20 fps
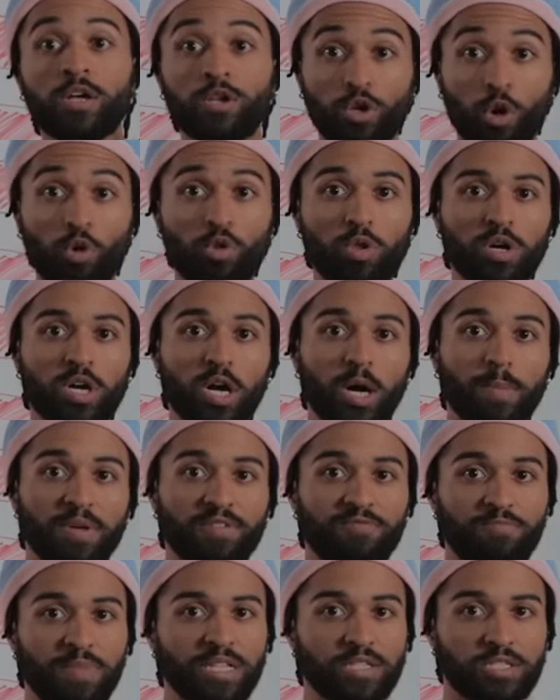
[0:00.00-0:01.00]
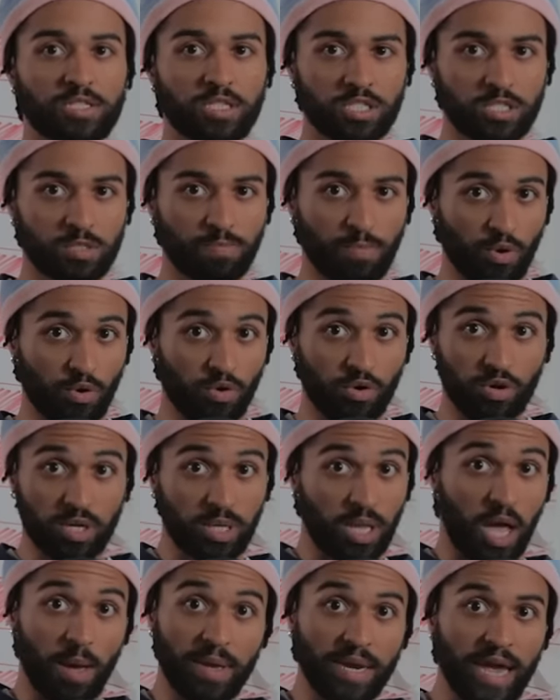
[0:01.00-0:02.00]
Don't Look Up, if meant to spur
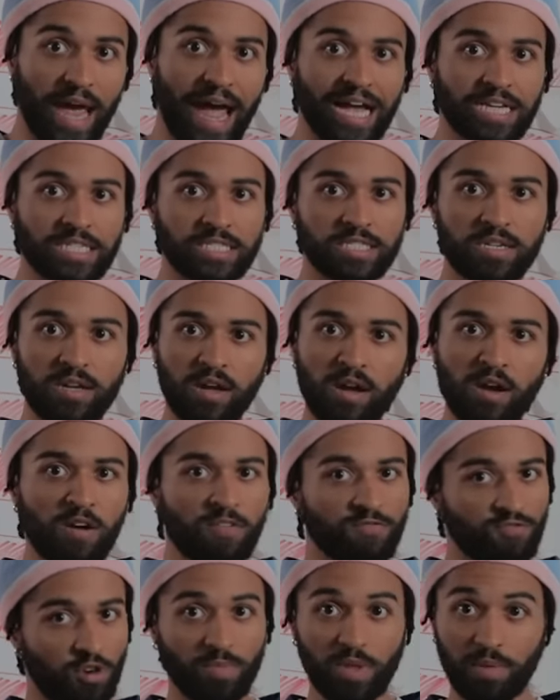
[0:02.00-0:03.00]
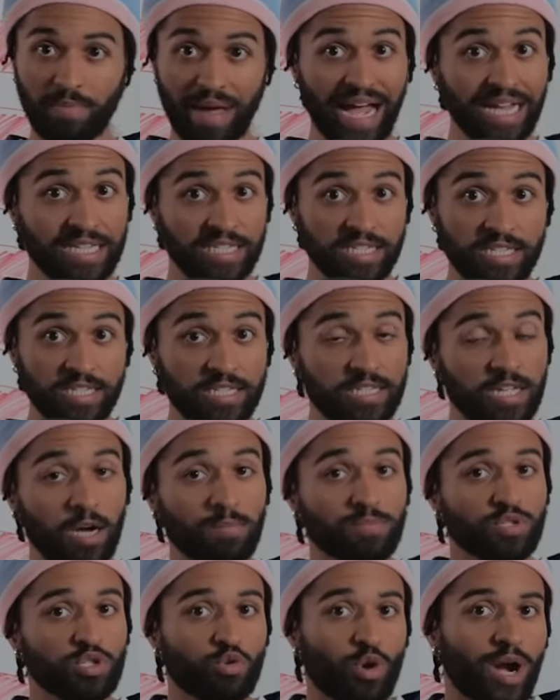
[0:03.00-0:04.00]
climate action from the masses,
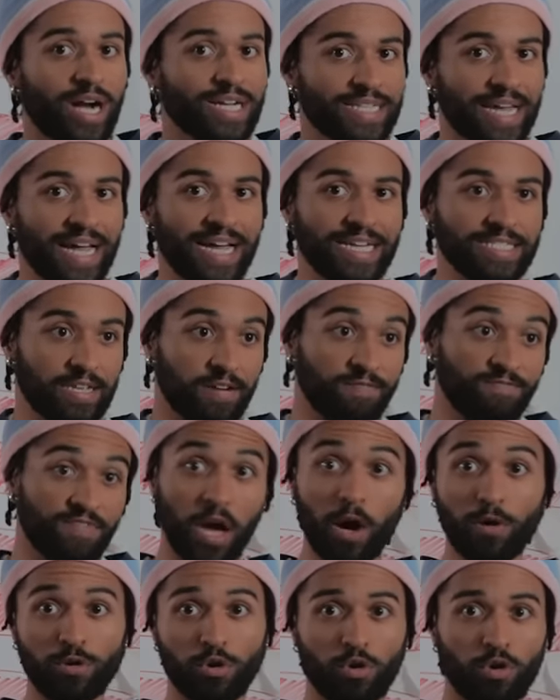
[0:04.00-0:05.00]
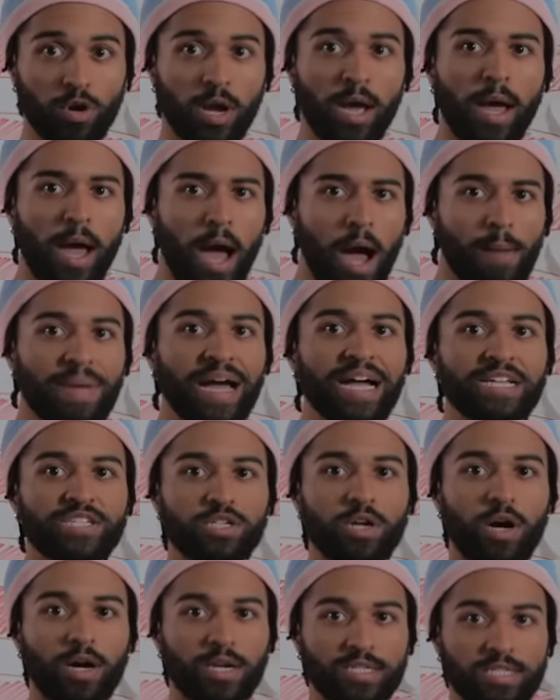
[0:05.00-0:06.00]
comes across as a failure.
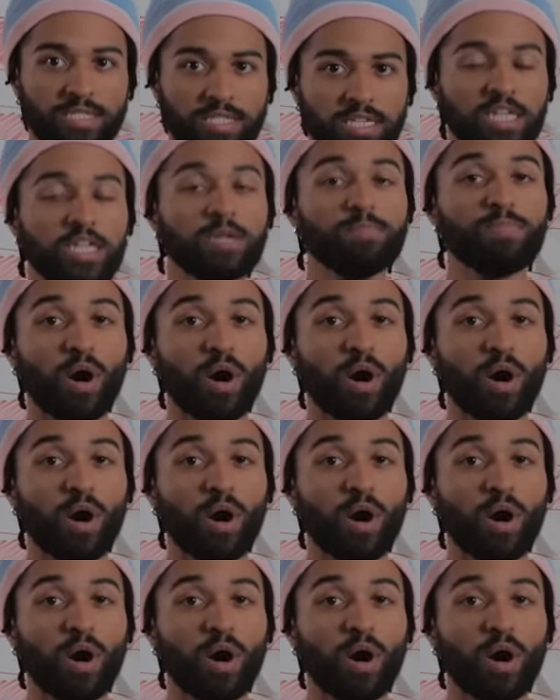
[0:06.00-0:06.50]
Imagine on a sinking